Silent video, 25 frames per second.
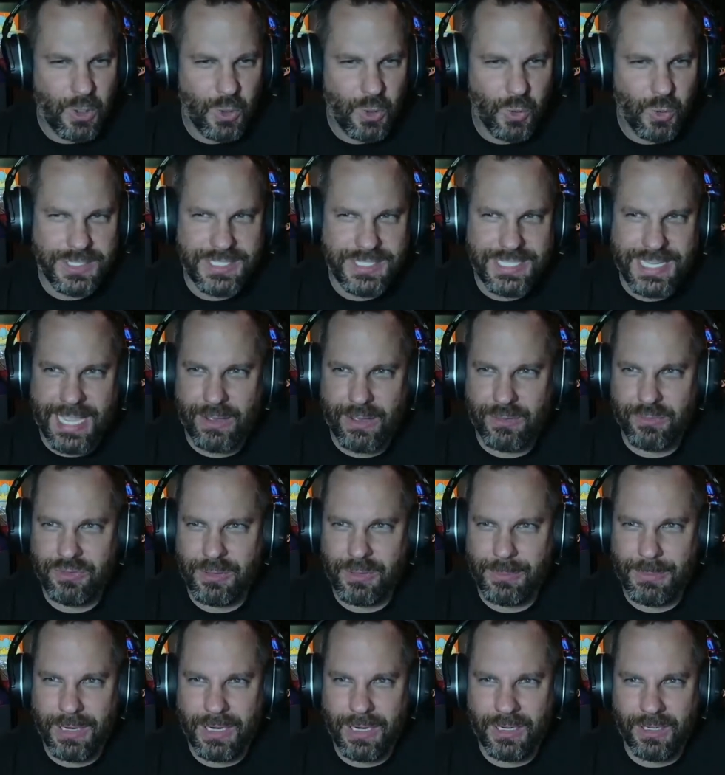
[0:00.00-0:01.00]
We're down
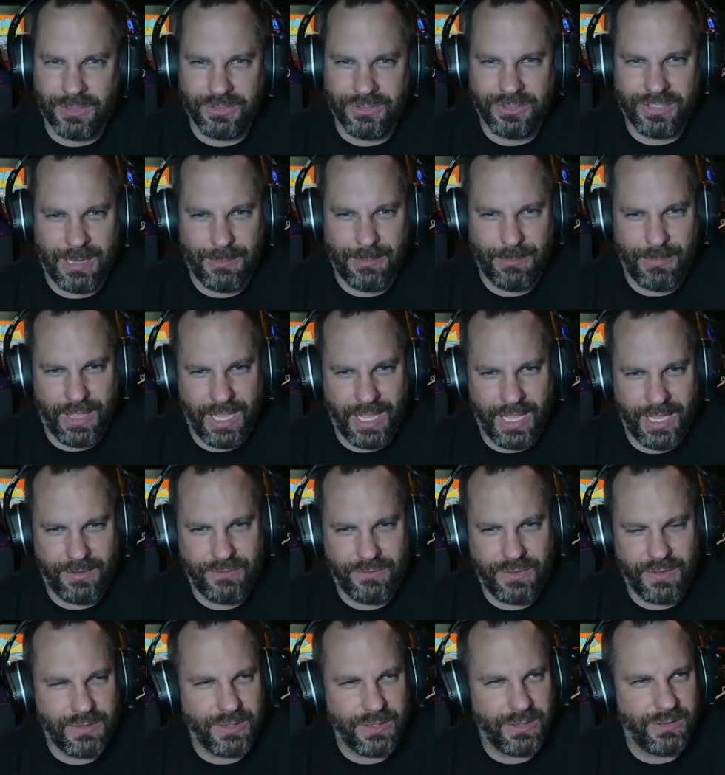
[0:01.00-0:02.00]
from our all-time high of
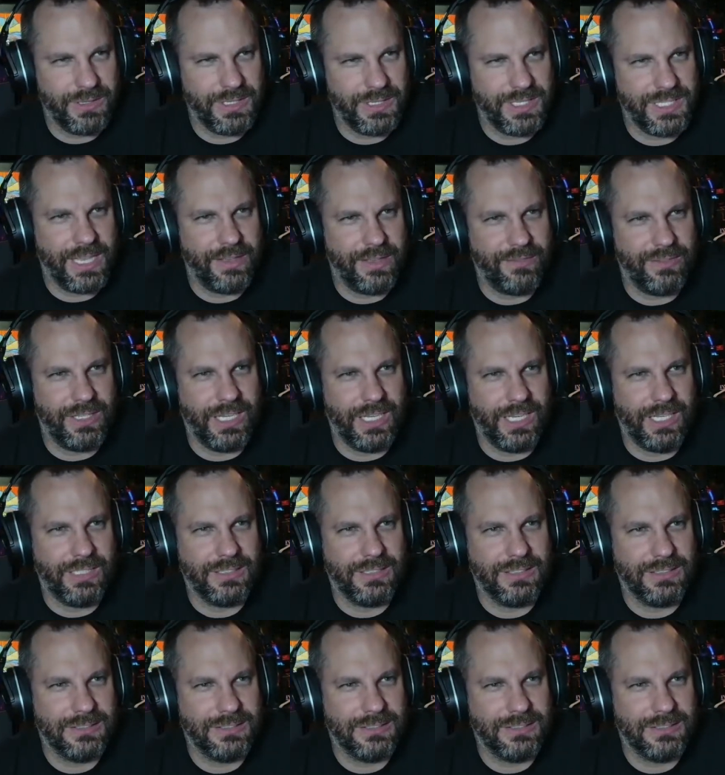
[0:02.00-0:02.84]
5370.